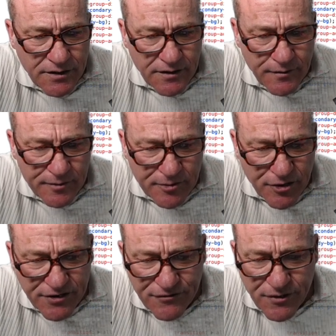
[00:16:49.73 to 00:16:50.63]
I'm
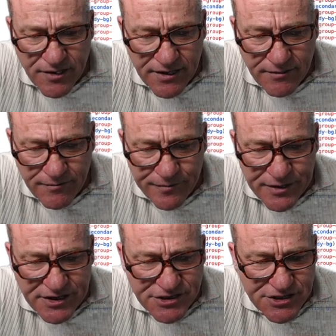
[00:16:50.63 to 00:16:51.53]
looking for a
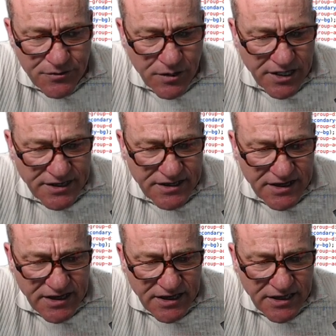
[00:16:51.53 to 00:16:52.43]
BG white in
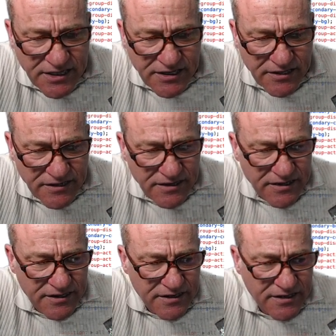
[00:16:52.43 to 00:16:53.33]
here.
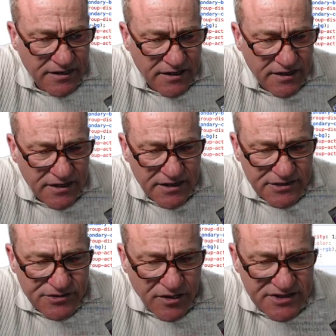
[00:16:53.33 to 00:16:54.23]

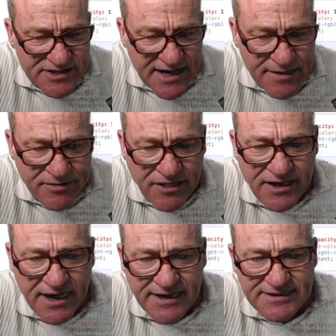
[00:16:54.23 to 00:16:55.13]
So our sidebar
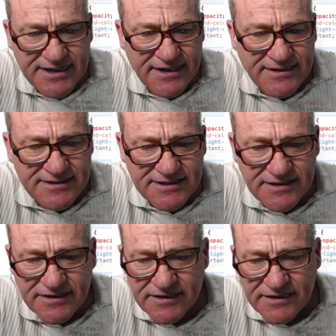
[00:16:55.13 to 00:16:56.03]
content,
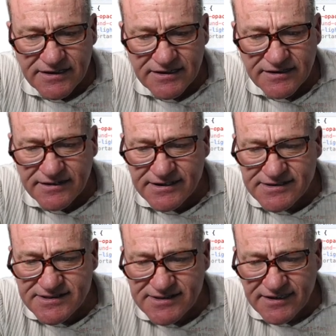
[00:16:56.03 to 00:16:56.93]
that's